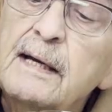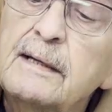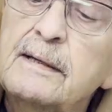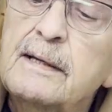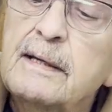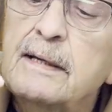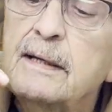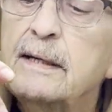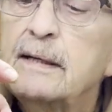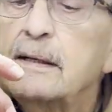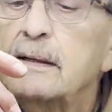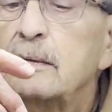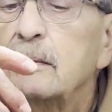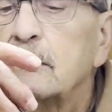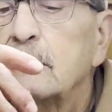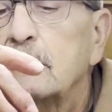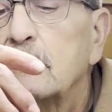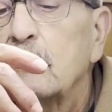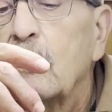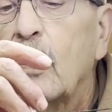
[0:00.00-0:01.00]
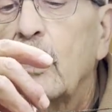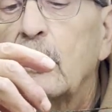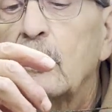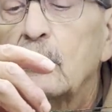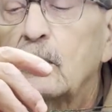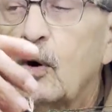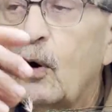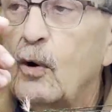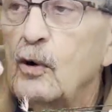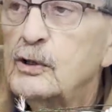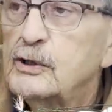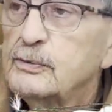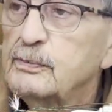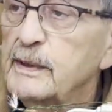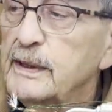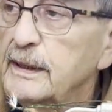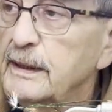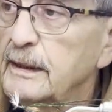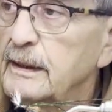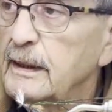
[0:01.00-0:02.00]
the Royal
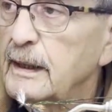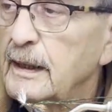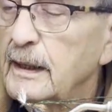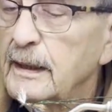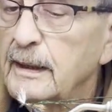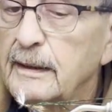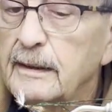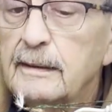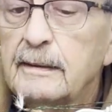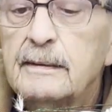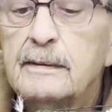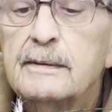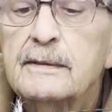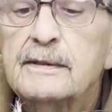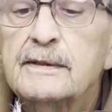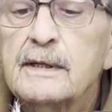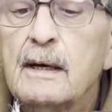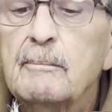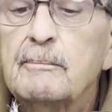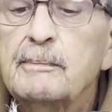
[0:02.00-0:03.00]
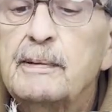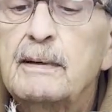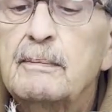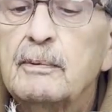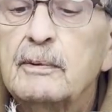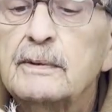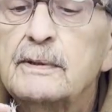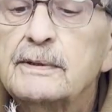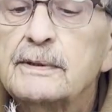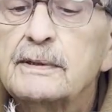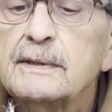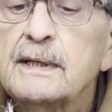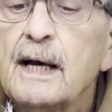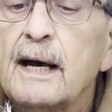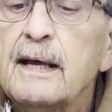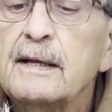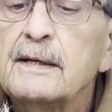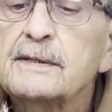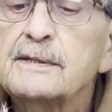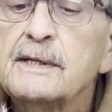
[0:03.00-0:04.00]
Coachman, and some people used to
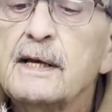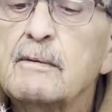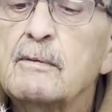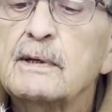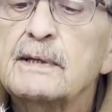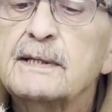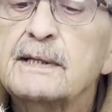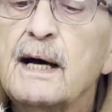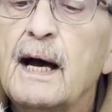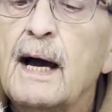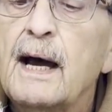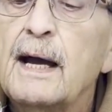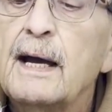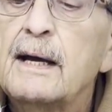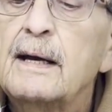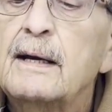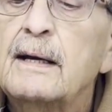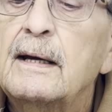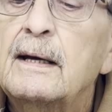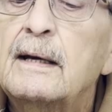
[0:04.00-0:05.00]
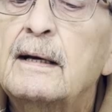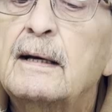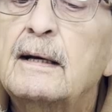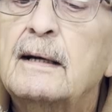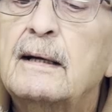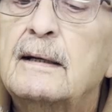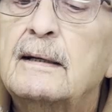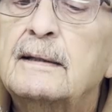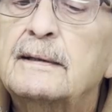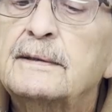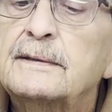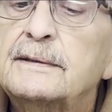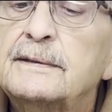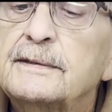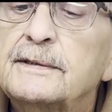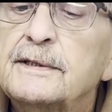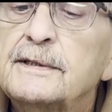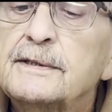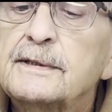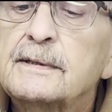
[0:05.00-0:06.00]
tie this, they would tie
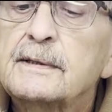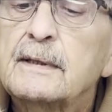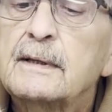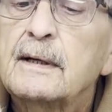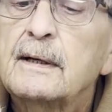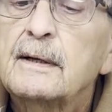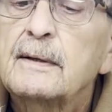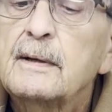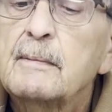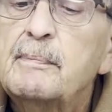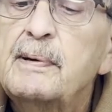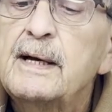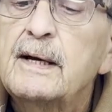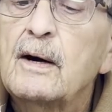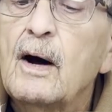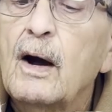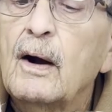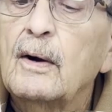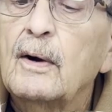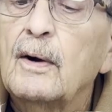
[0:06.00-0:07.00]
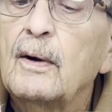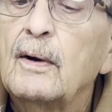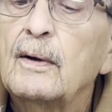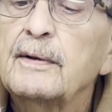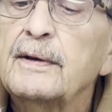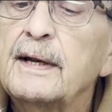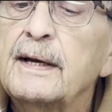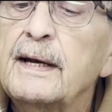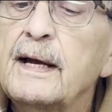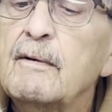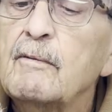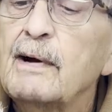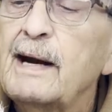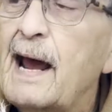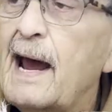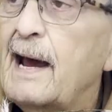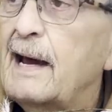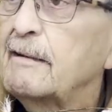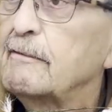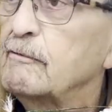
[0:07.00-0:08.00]
just the peacock herl, then they would
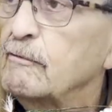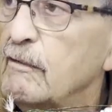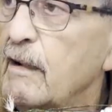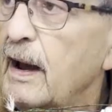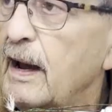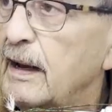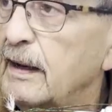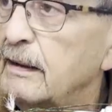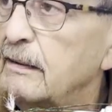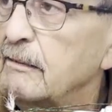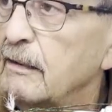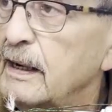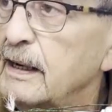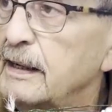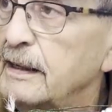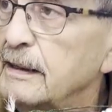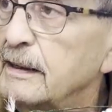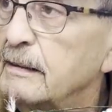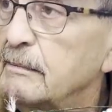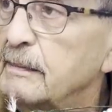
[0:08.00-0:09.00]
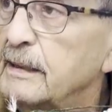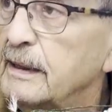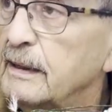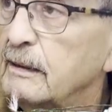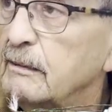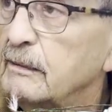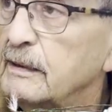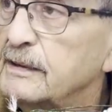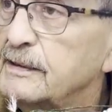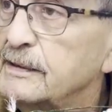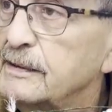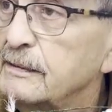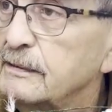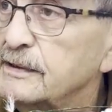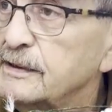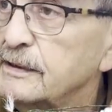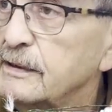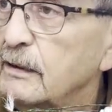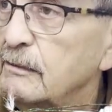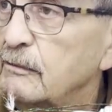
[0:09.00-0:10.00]
add red right in the middle with
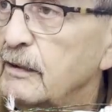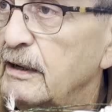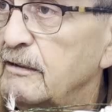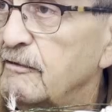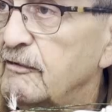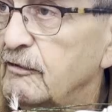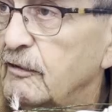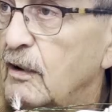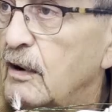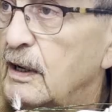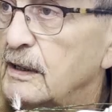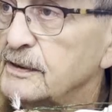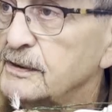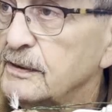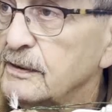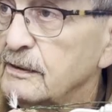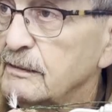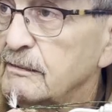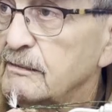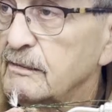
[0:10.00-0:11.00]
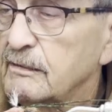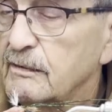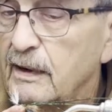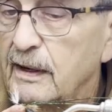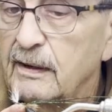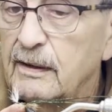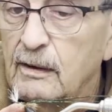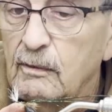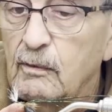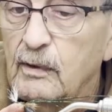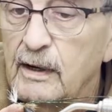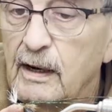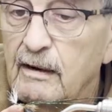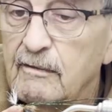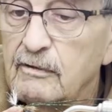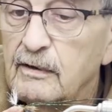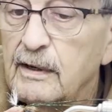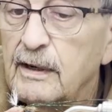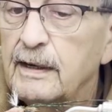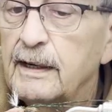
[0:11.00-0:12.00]
red floss or thread or
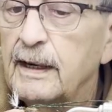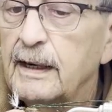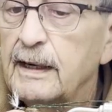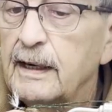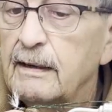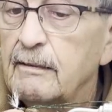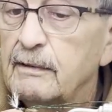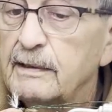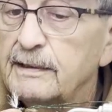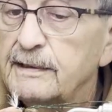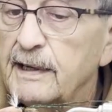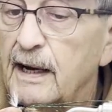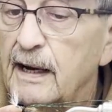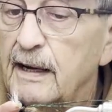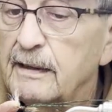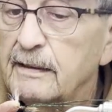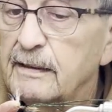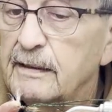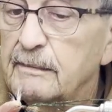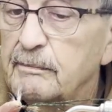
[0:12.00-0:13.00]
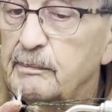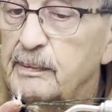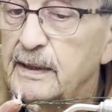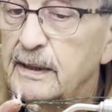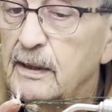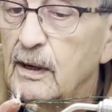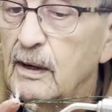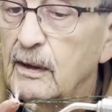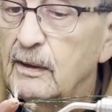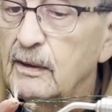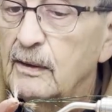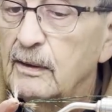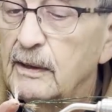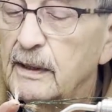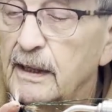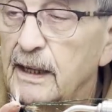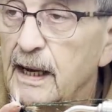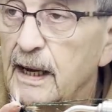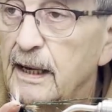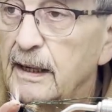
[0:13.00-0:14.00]
whatever, and then they would tie the peacock herl
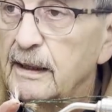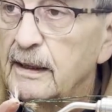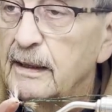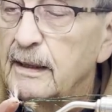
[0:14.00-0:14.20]
again.